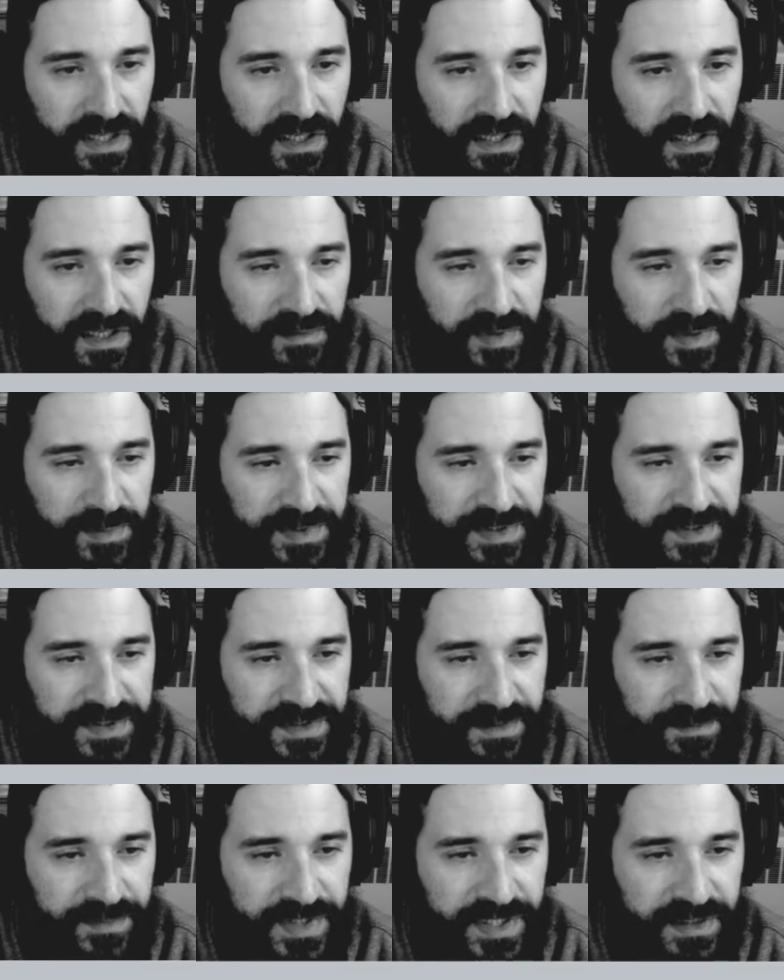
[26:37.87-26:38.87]
come up with
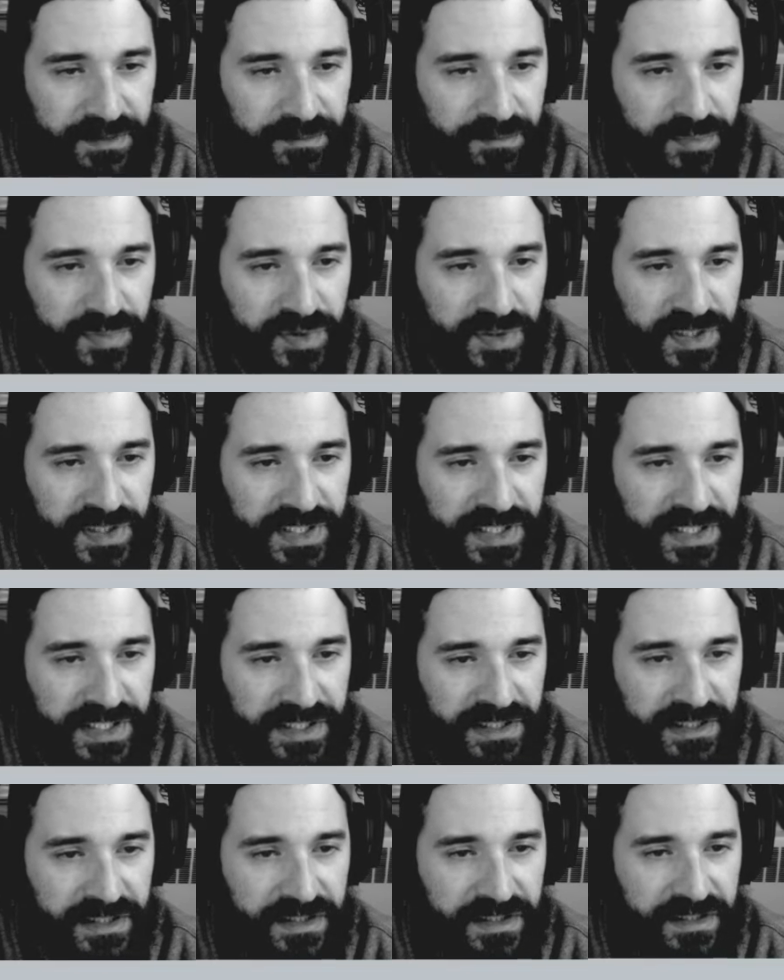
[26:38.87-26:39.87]
something
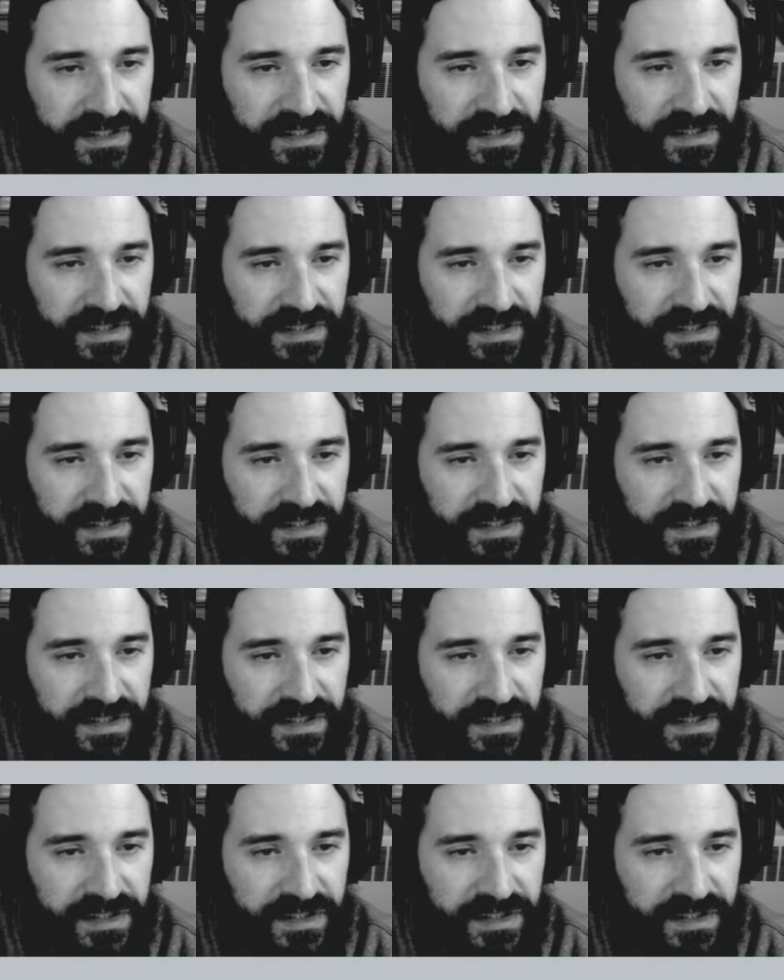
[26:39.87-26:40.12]
pretty,